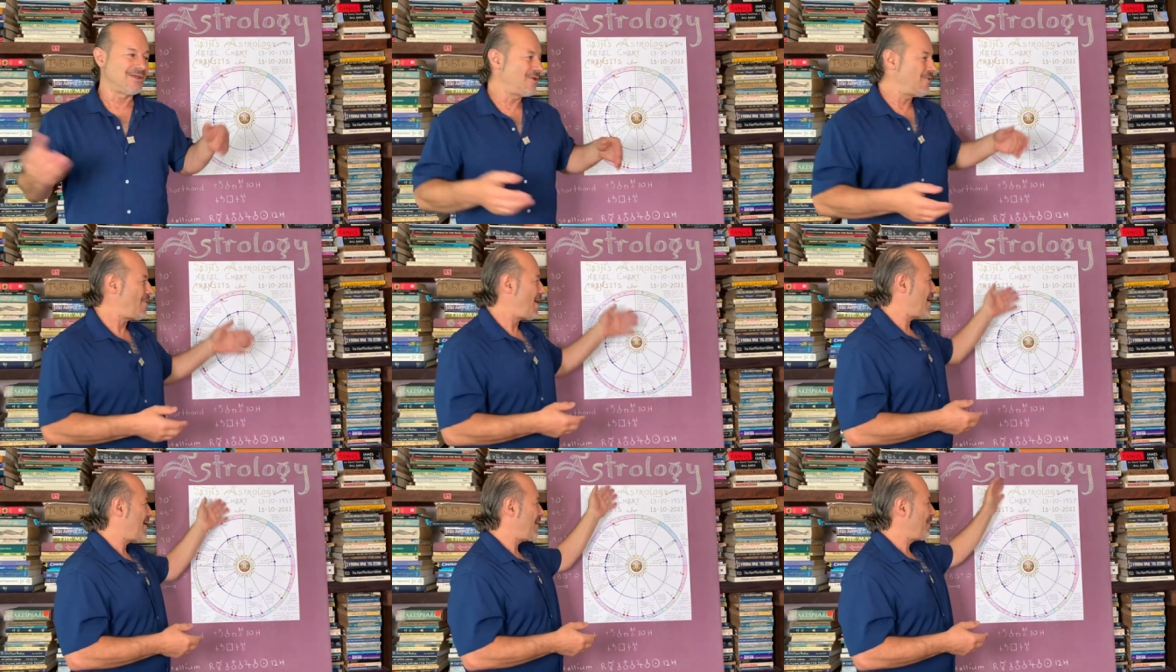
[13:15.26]
You
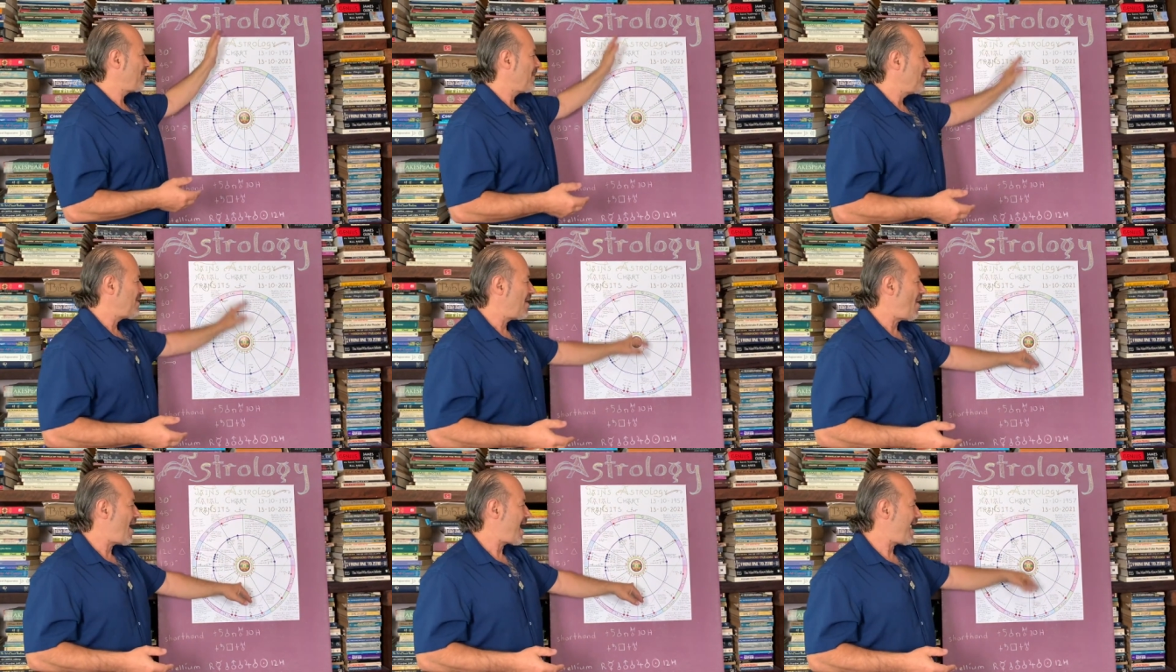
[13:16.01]
are the
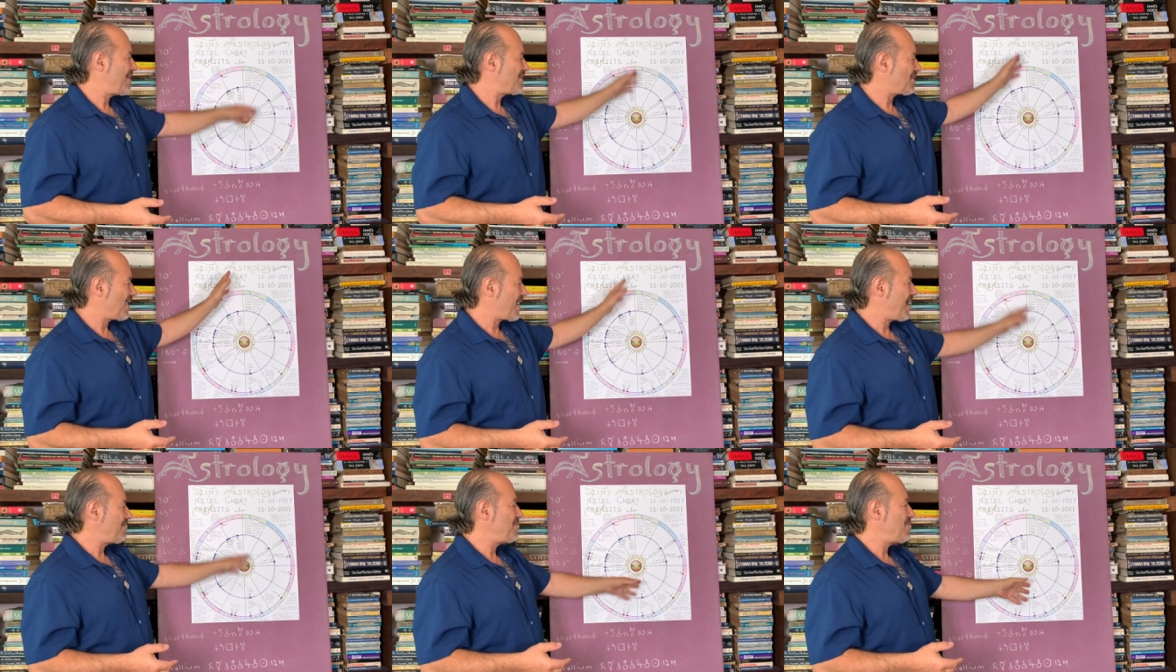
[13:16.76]
I am that I
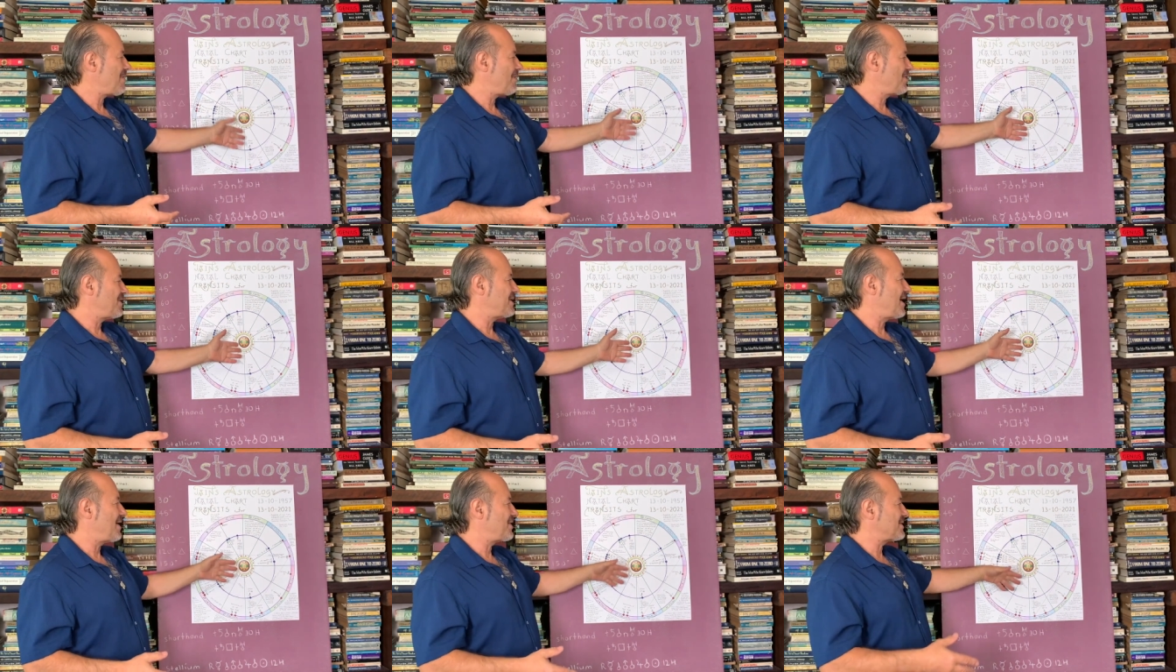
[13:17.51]
am. You are the,
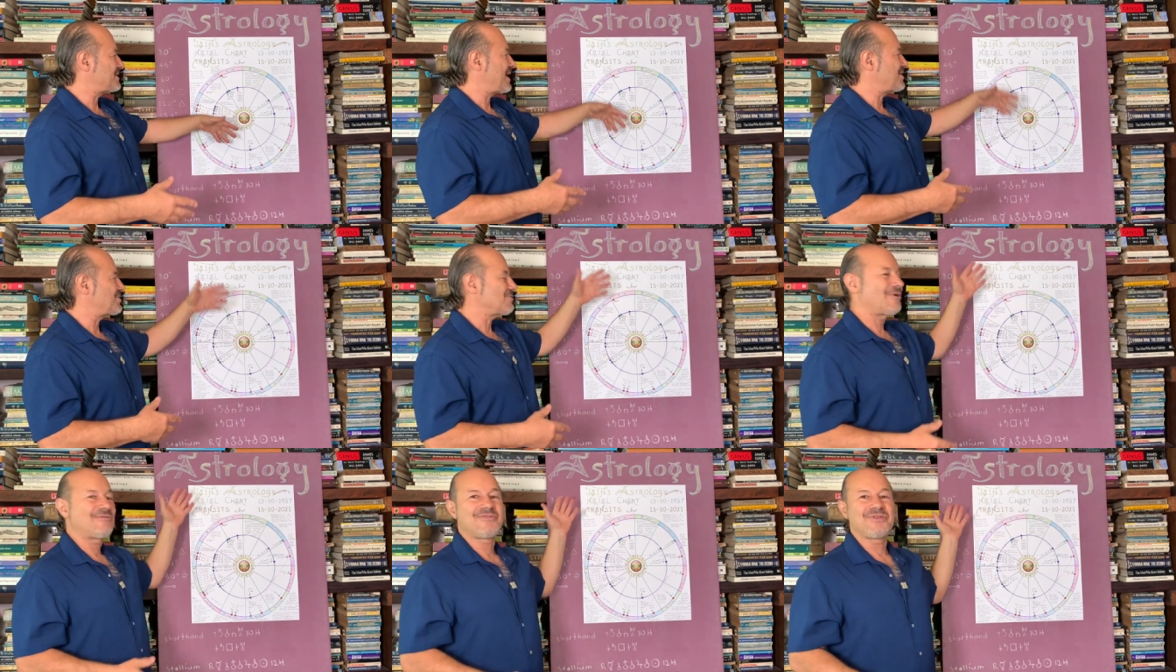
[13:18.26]
are the center
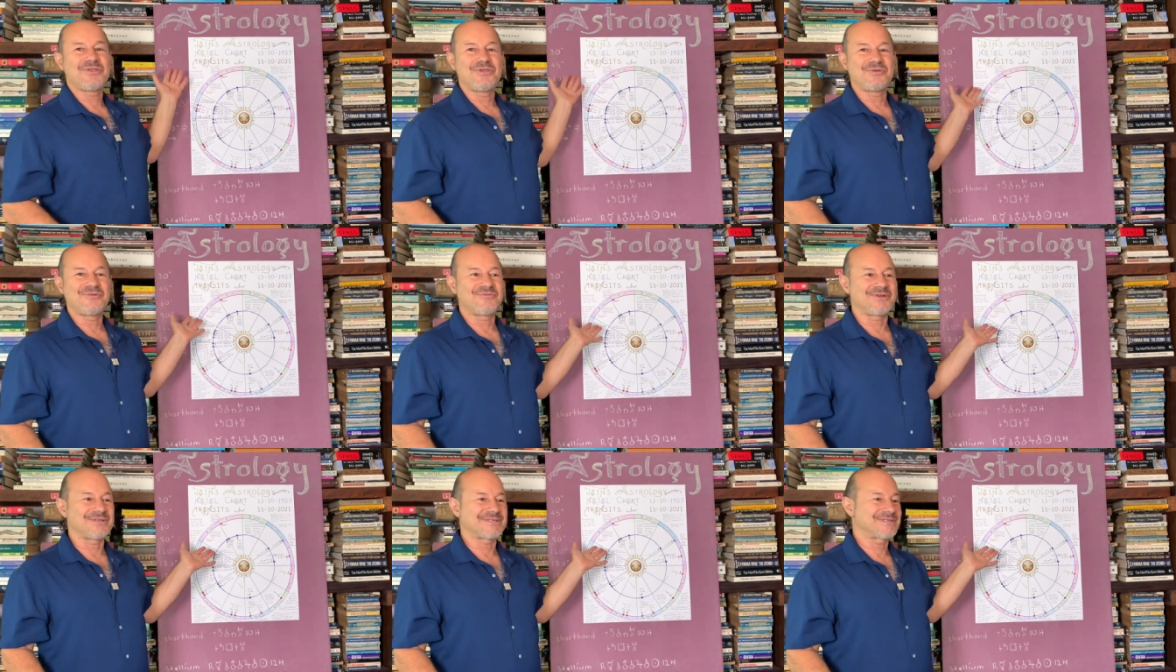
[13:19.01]
of the
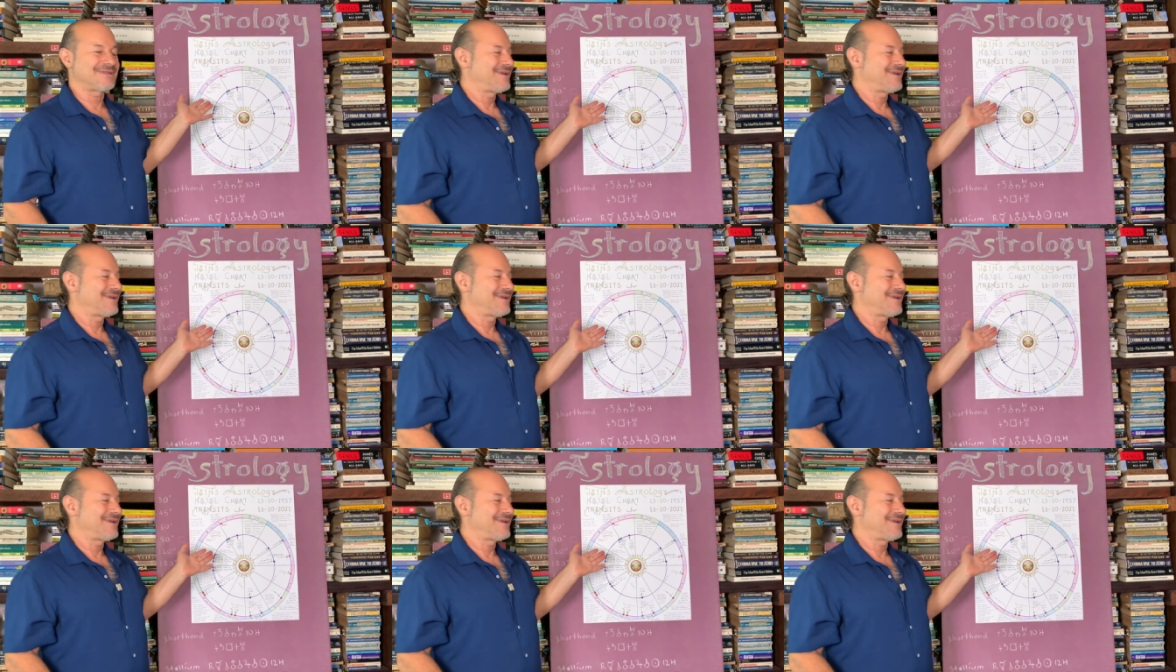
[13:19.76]
universe.